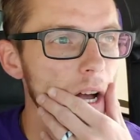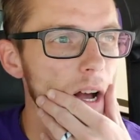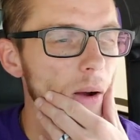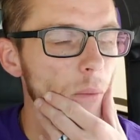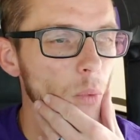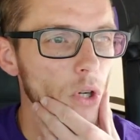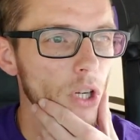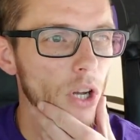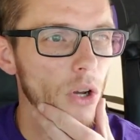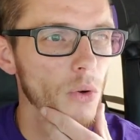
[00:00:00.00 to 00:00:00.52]

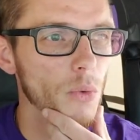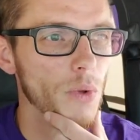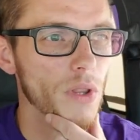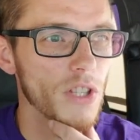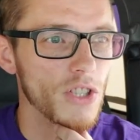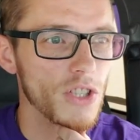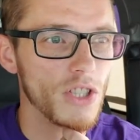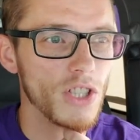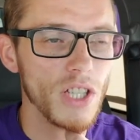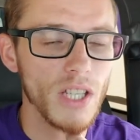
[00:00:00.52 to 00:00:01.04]
We're going with a
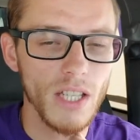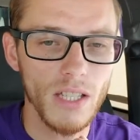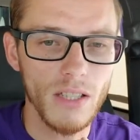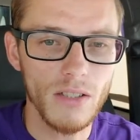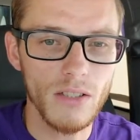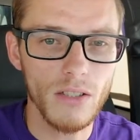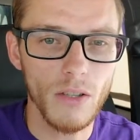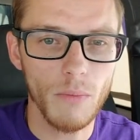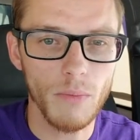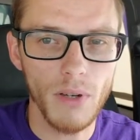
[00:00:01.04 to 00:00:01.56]
sheen,
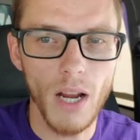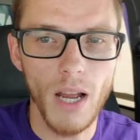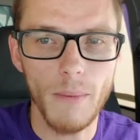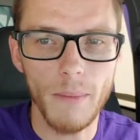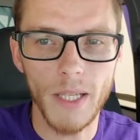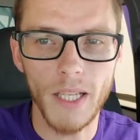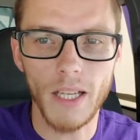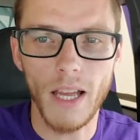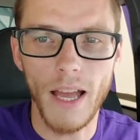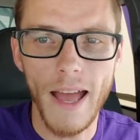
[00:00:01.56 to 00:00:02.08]
so
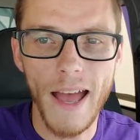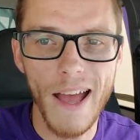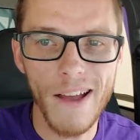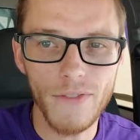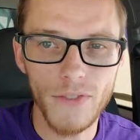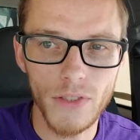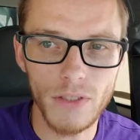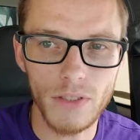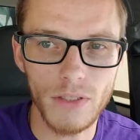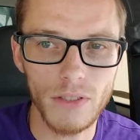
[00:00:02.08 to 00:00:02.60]
priming
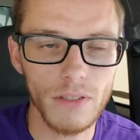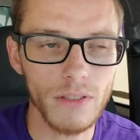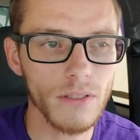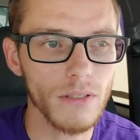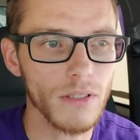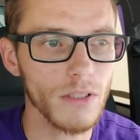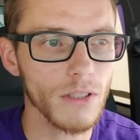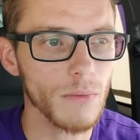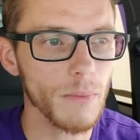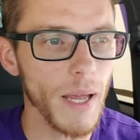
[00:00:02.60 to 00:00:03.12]
after
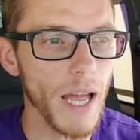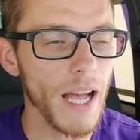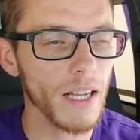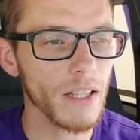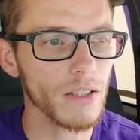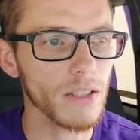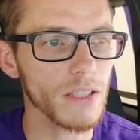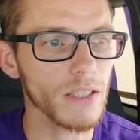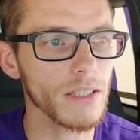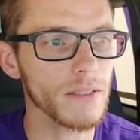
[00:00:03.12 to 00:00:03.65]
the
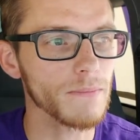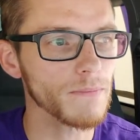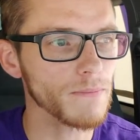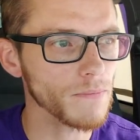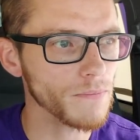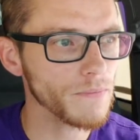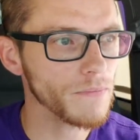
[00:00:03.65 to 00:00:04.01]
spackling